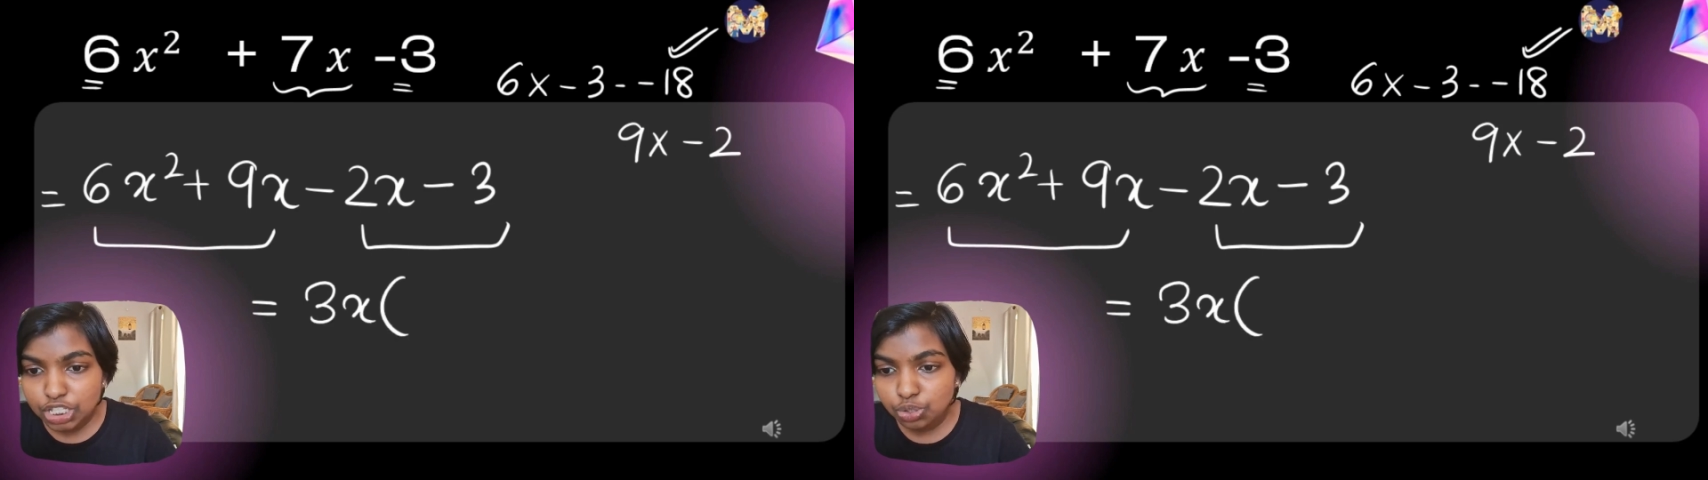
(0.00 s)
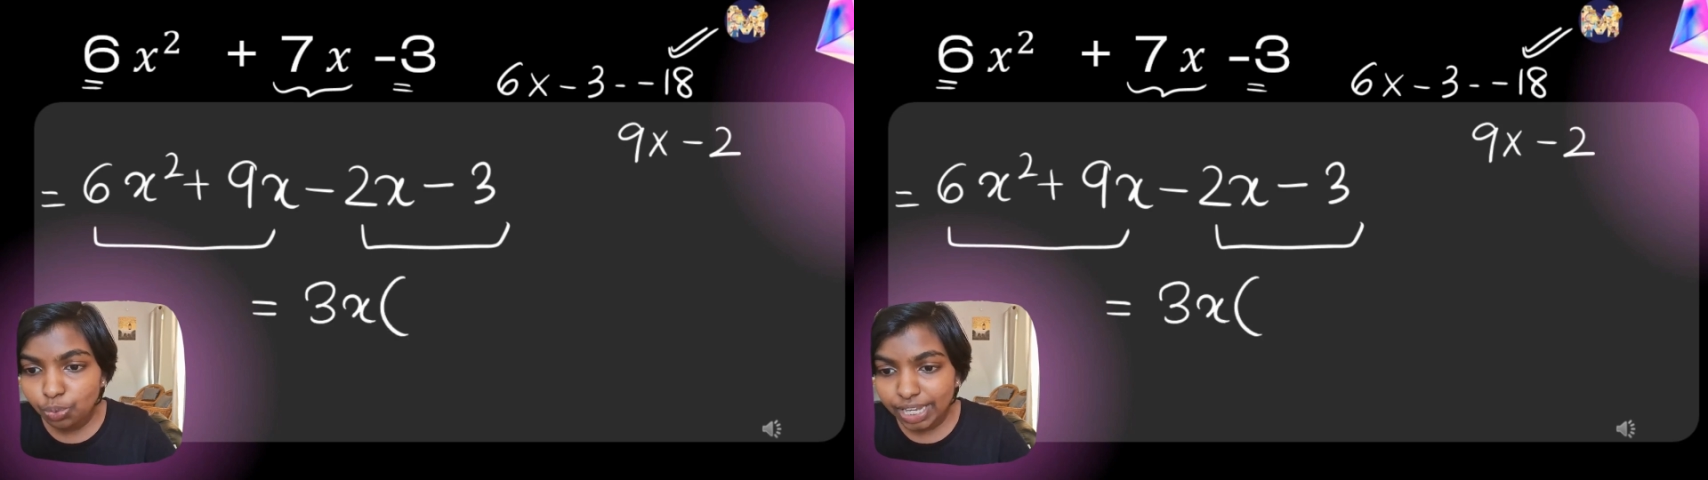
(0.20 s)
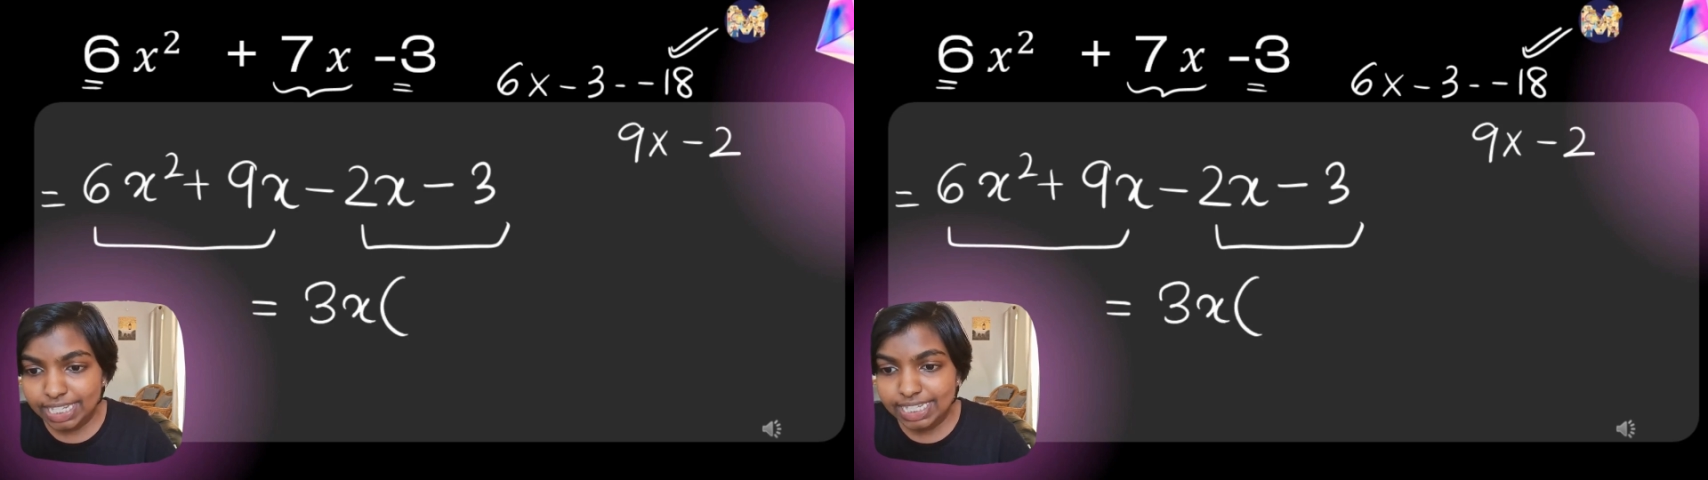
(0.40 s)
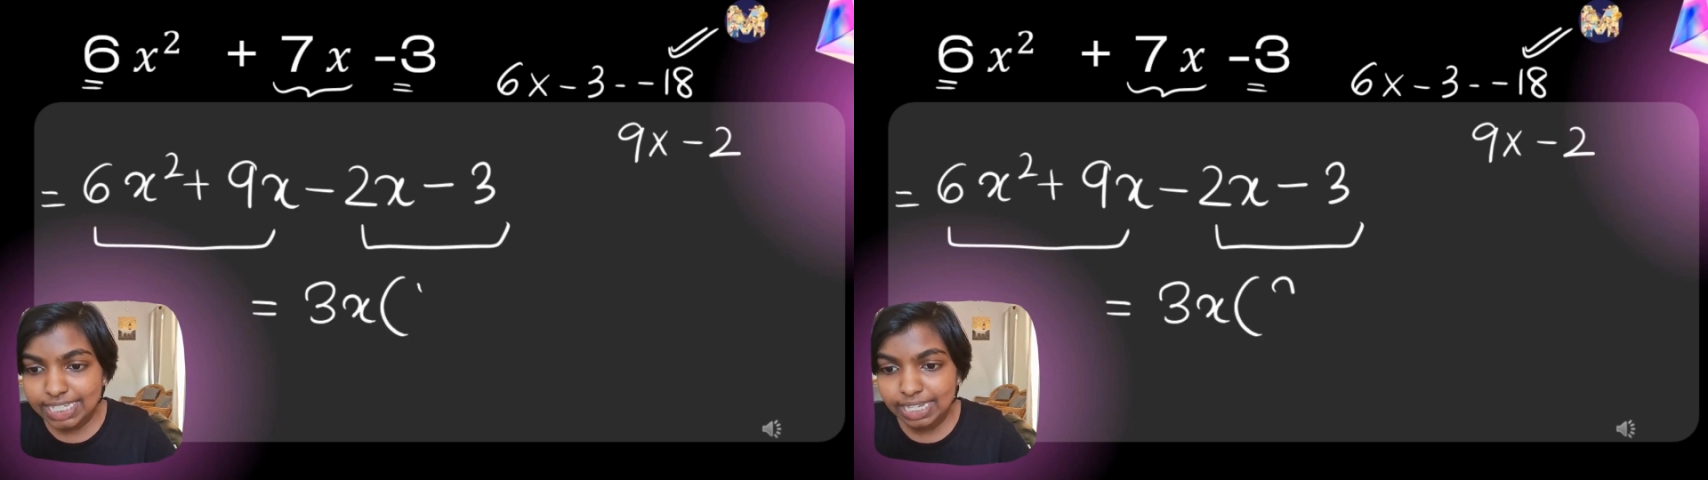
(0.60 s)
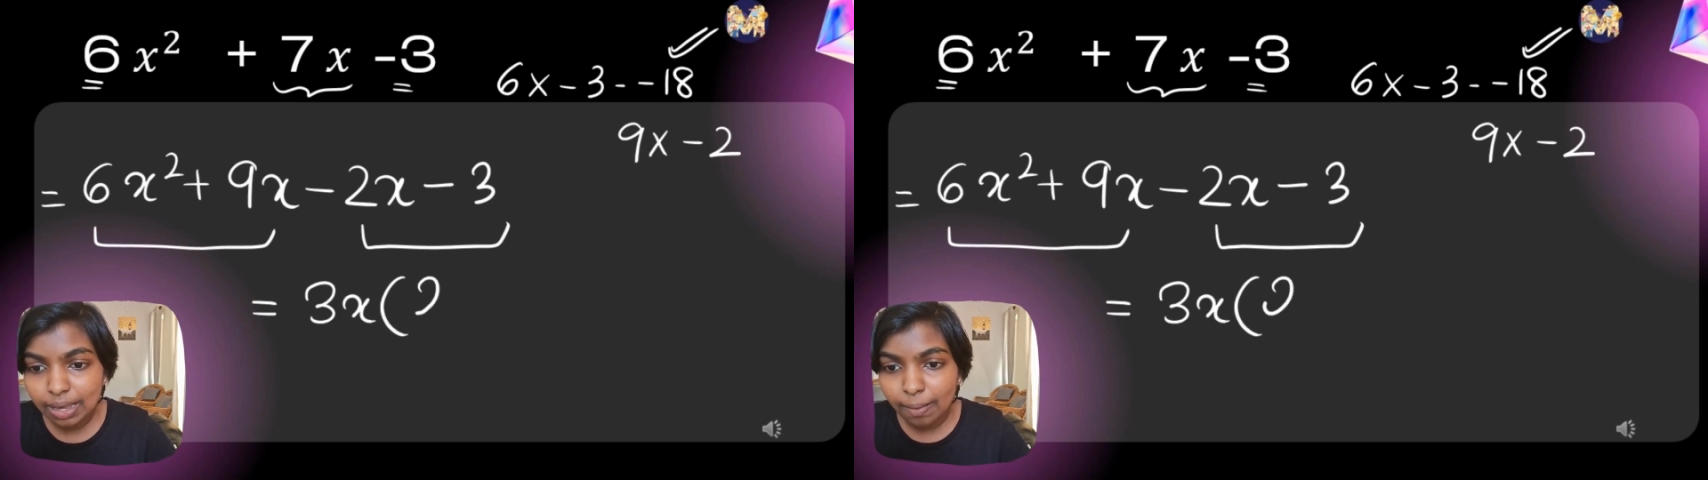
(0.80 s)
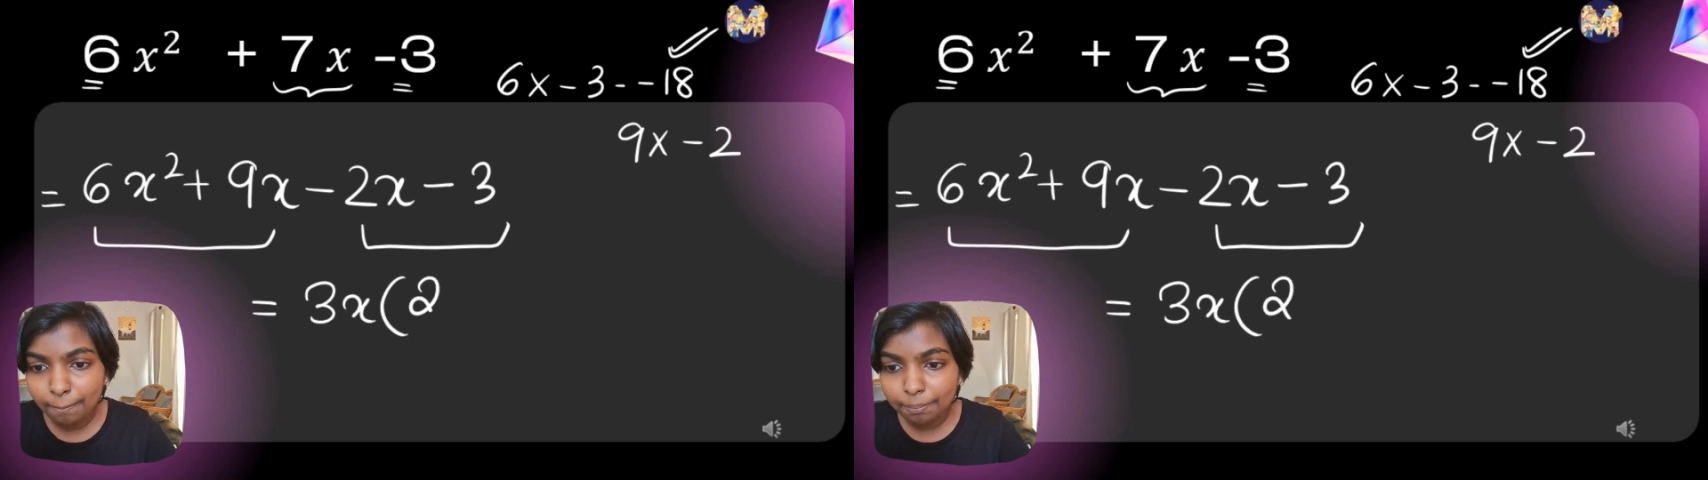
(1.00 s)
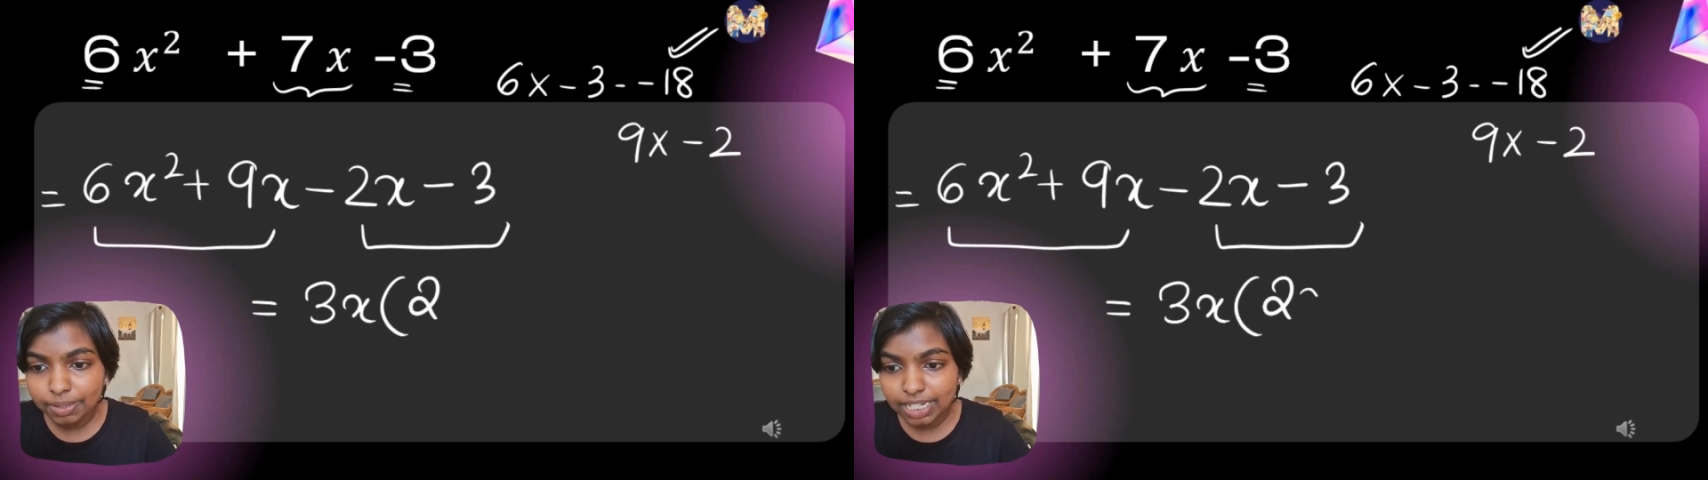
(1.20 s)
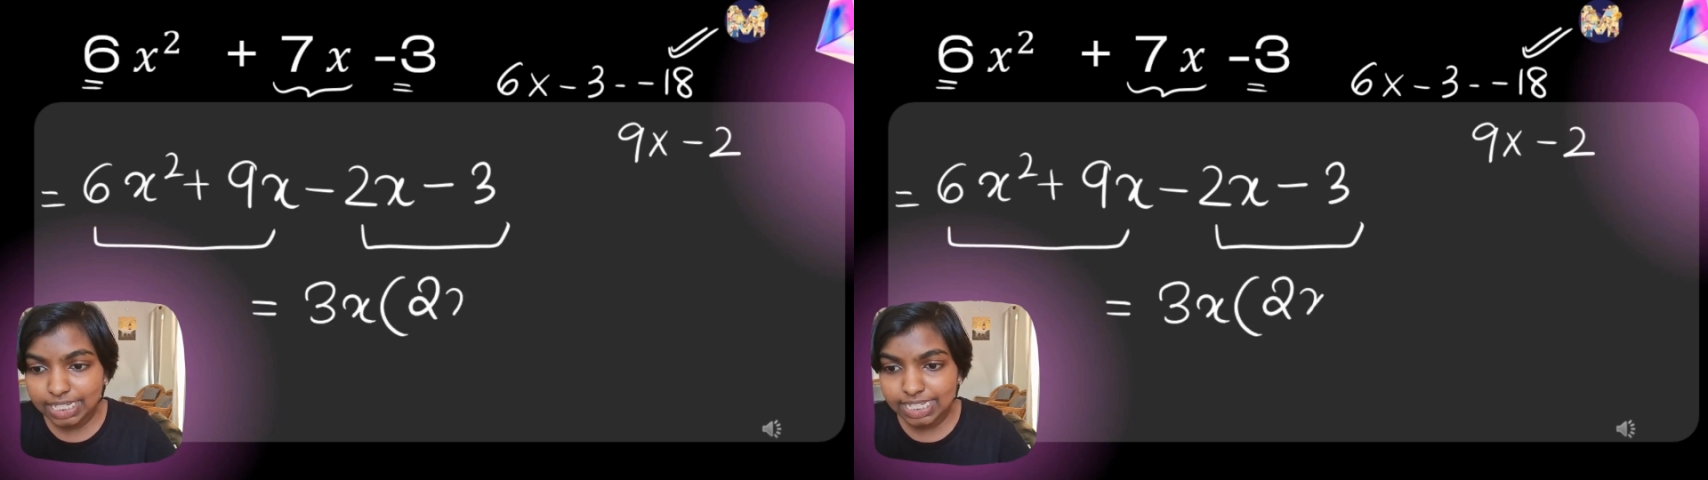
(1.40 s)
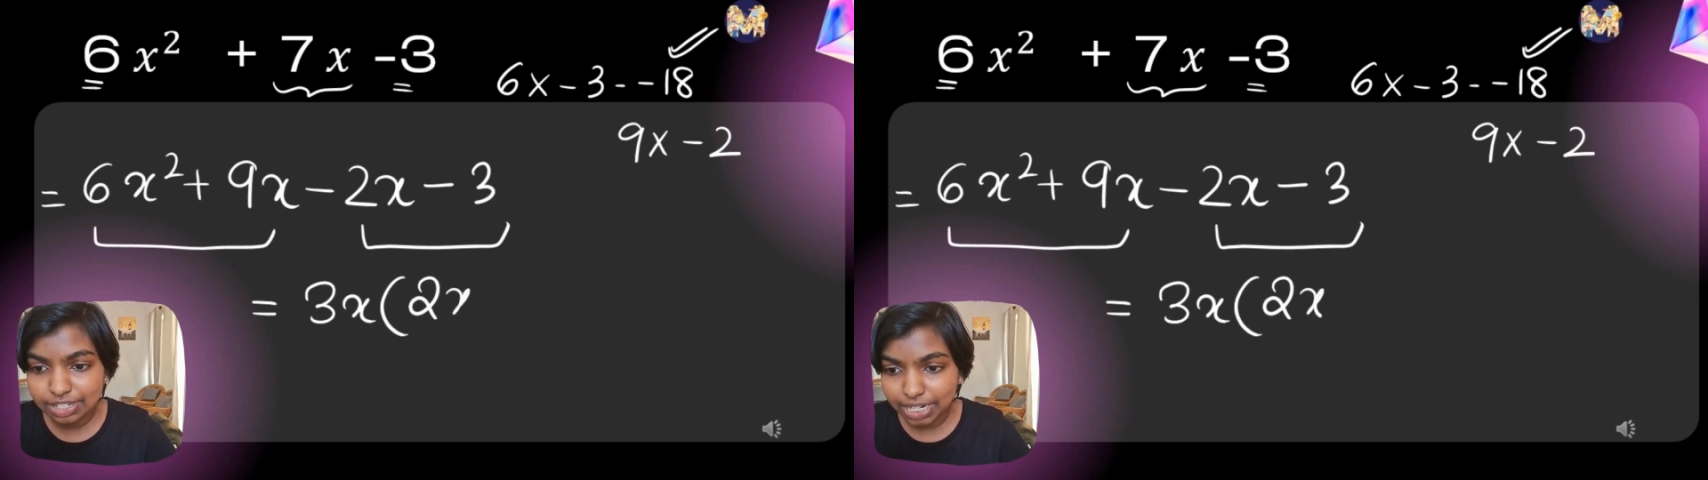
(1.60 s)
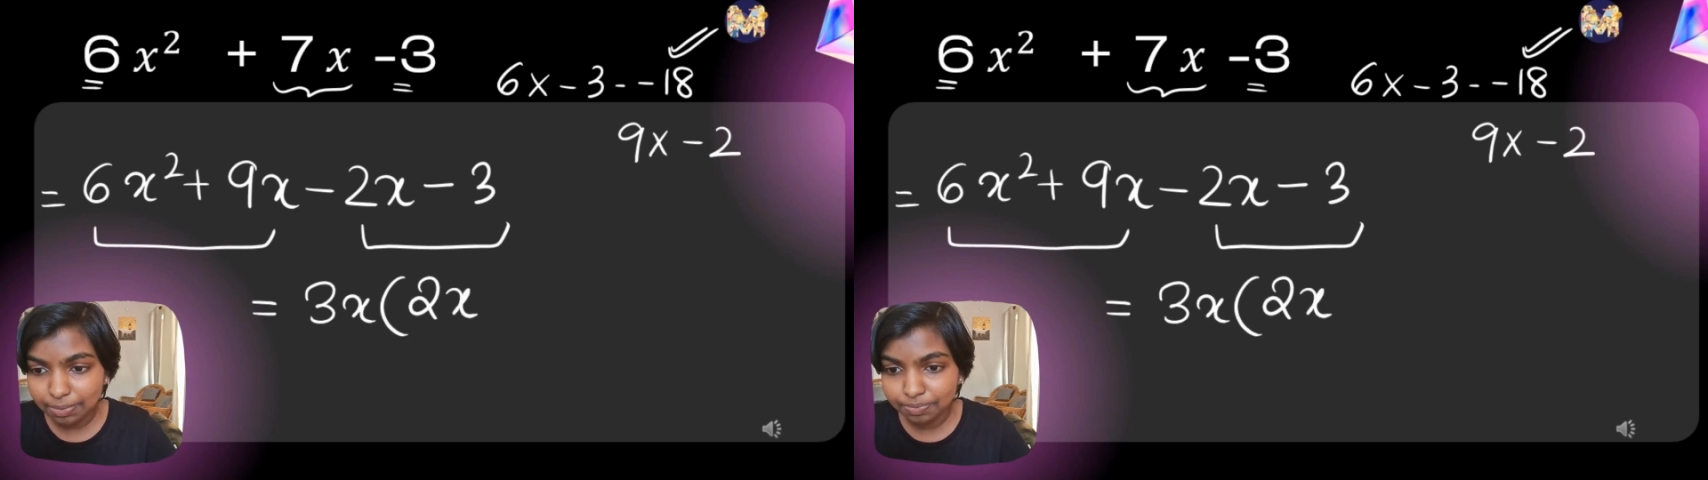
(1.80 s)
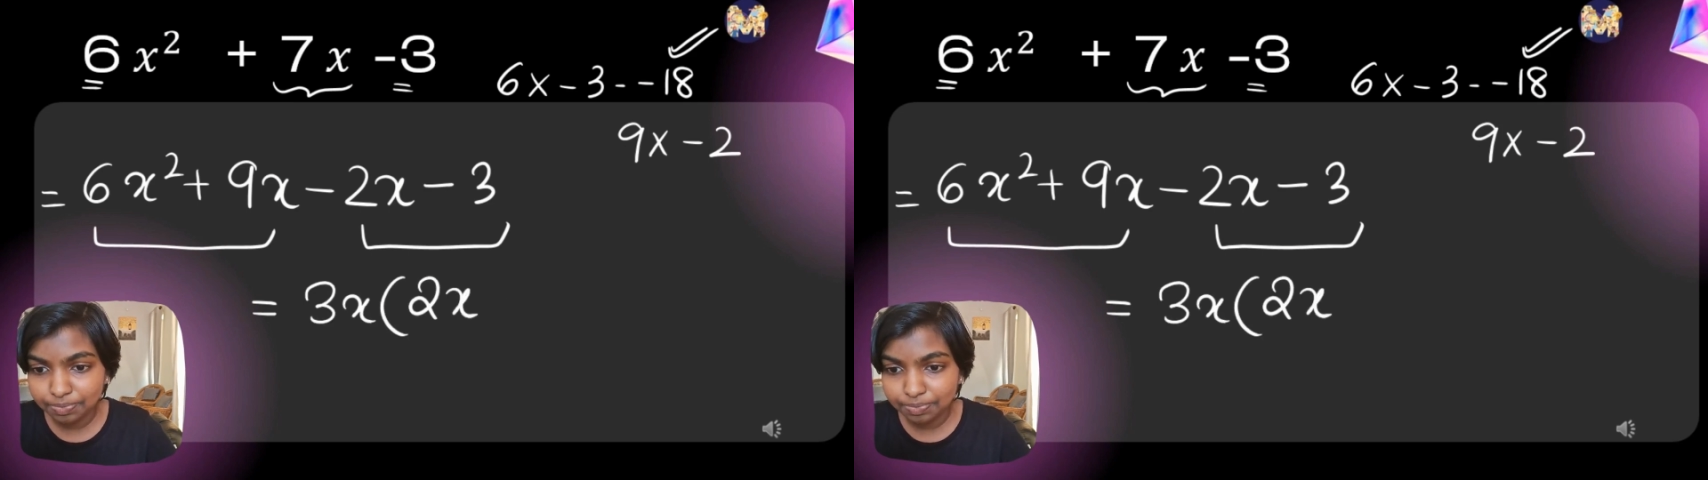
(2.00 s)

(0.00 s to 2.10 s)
2x plus 3,